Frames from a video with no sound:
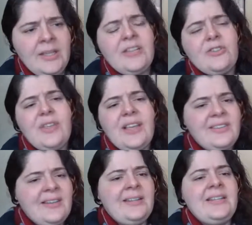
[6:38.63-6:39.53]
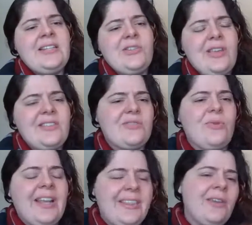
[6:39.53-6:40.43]
2019,
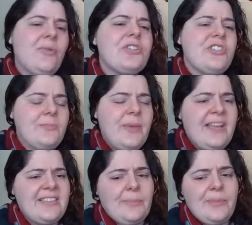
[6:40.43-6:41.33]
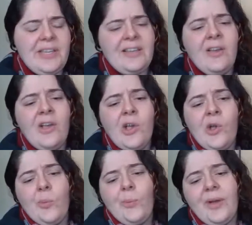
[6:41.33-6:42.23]
2020, I think we're just past the peak.
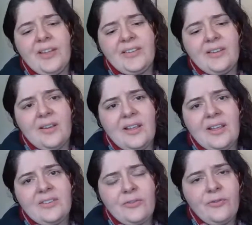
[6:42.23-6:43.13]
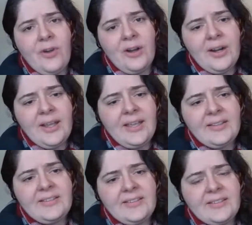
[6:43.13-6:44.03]
But as far
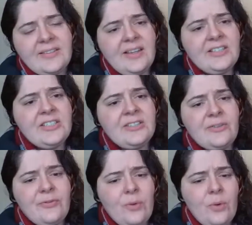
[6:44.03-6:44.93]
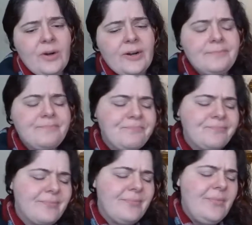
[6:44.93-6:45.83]
as discussions for
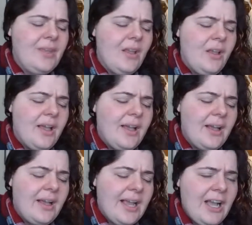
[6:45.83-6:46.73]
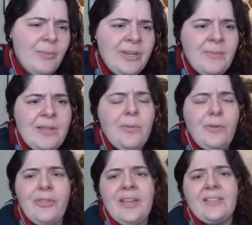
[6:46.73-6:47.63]
how many
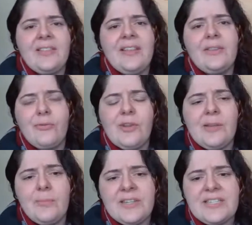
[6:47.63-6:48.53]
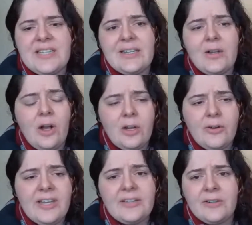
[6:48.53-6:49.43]
people think that 3D printing,
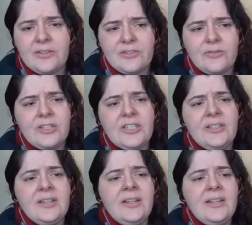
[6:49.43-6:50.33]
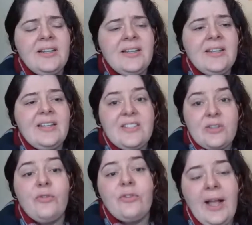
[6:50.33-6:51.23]
concrete, and construction is
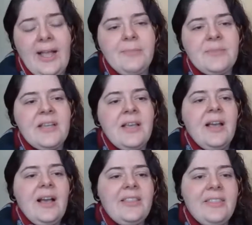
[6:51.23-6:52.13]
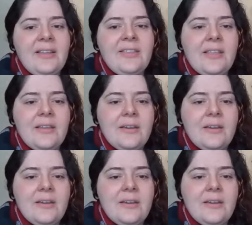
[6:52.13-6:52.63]
overhyped, I think that